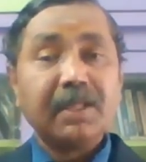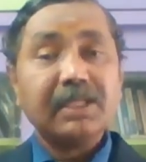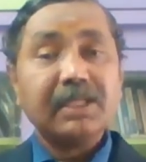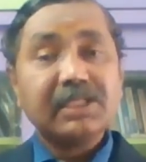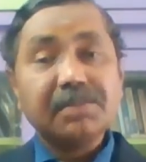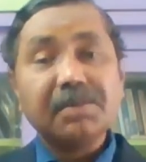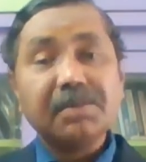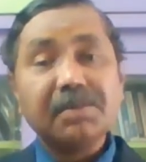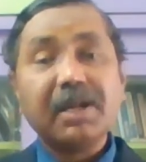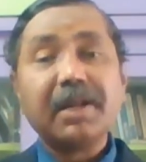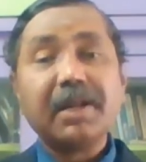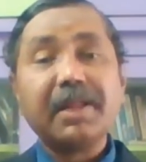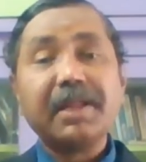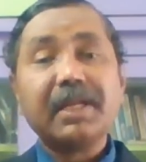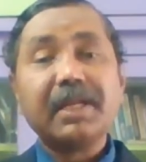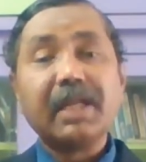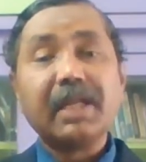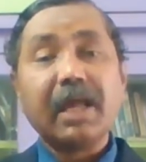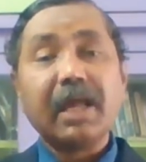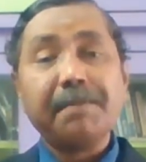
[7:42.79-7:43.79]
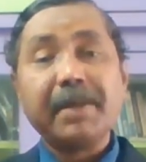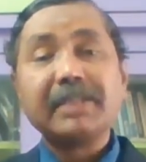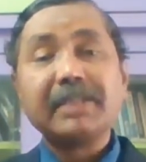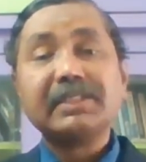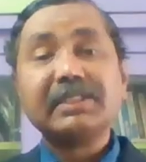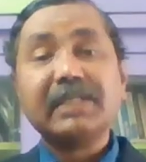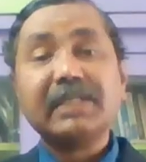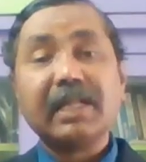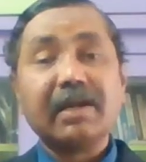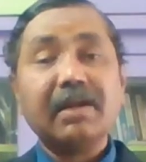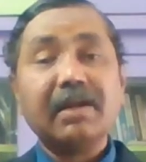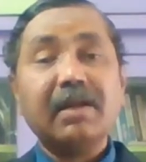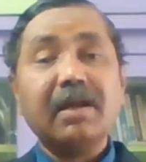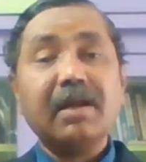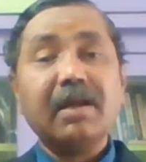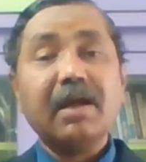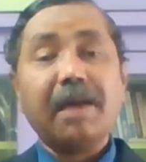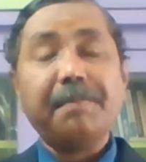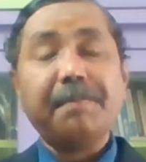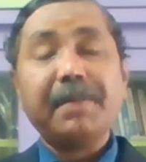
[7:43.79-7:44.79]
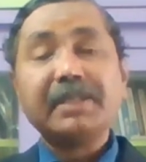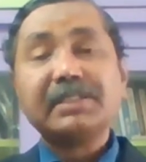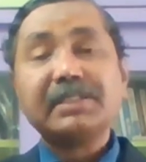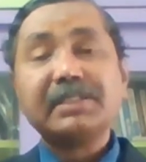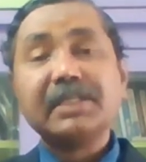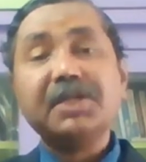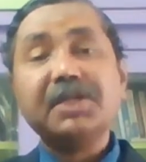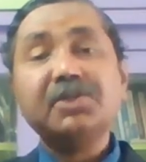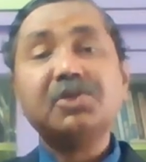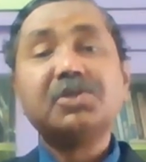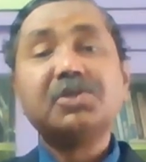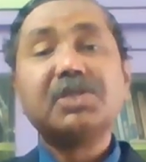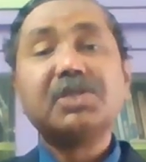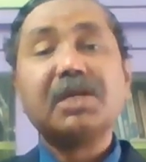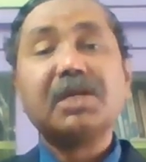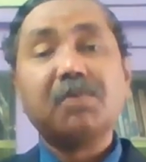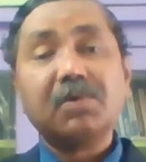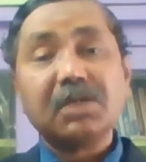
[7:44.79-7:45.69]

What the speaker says: Similarly, Ambassador Hindustan